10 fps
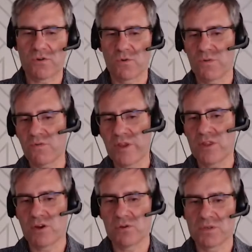with
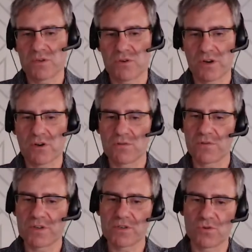windows, or a
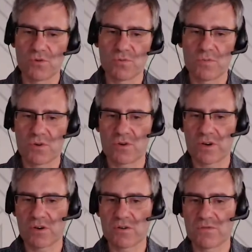conference room
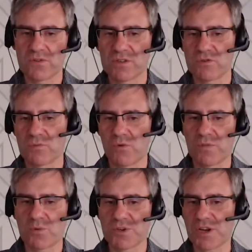
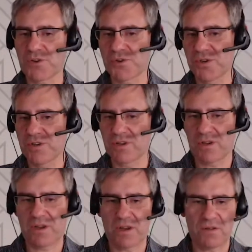with projection,
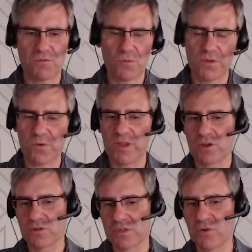with
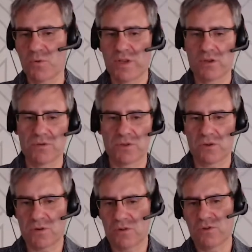windows, no windows,
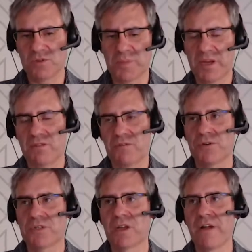all those
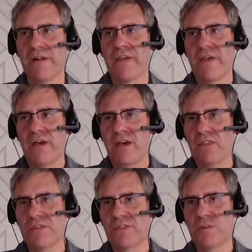behaviors.
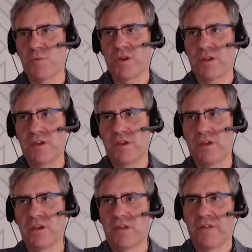And typically
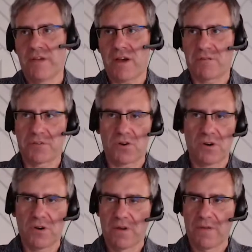after,